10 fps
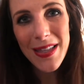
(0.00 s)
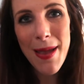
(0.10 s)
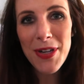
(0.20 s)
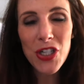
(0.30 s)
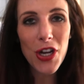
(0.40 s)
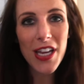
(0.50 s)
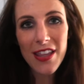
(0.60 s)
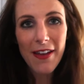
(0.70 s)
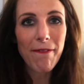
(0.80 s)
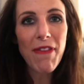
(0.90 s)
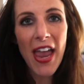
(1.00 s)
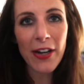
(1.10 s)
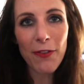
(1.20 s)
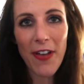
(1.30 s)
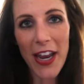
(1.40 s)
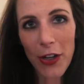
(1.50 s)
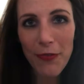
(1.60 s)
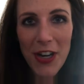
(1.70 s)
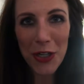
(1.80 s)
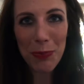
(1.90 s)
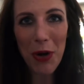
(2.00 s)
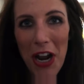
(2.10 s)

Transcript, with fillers: Let me show you the final, final finished